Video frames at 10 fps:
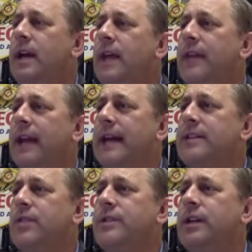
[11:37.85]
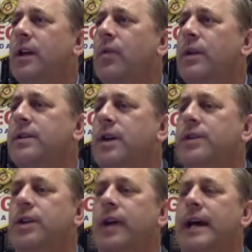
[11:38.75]
The last hotel I want to talk
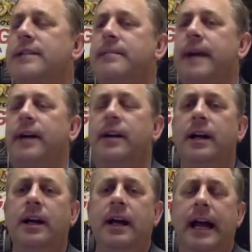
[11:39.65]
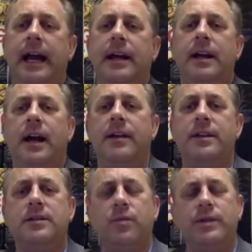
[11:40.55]
to you guys about, and
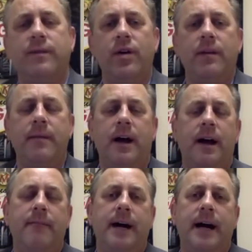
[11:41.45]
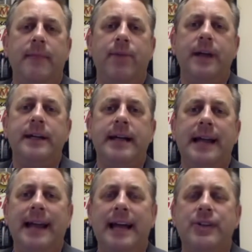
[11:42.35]
this was voted by Brandy and I
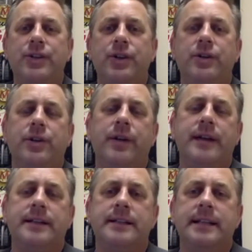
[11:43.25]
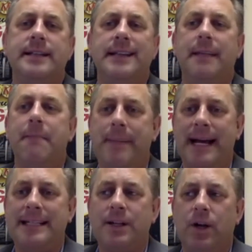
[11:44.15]
last year, 2016, the
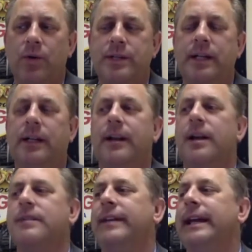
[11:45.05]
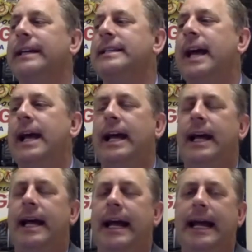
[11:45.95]
best hotel in Las Vegas,
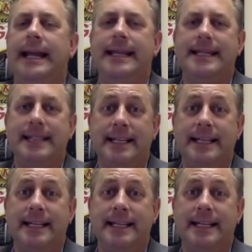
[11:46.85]
and this is